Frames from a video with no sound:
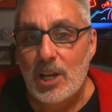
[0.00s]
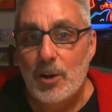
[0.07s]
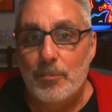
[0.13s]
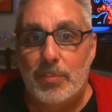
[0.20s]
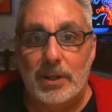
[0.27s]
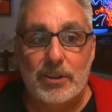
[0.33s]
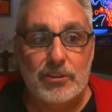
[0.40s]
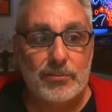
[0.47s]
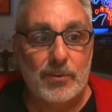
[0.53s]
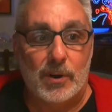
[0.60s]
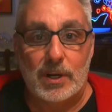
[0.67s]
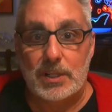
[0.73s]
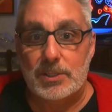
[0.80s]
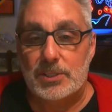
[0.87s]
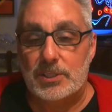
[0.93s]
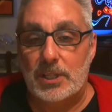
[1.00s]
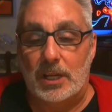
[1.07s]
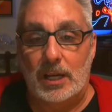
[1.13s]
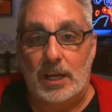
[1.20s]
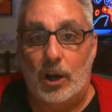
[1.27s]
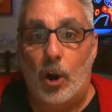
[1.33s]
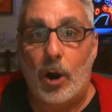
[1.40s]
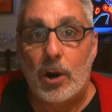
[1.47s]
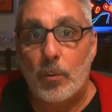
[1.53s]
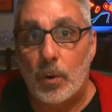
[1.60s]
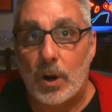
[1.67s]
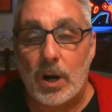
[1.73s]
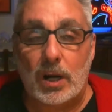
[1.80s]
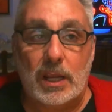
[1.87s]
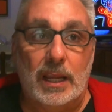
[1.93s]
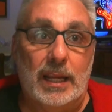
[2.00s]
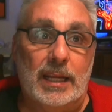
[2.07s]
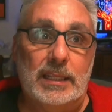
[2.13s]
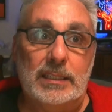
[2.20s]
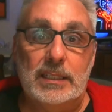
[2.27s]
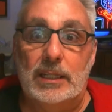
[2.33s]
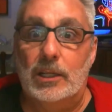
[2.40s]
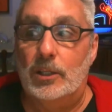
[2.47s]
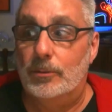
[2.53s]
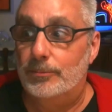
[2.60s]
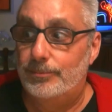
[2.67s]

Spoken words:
But as far as artwork and, you know,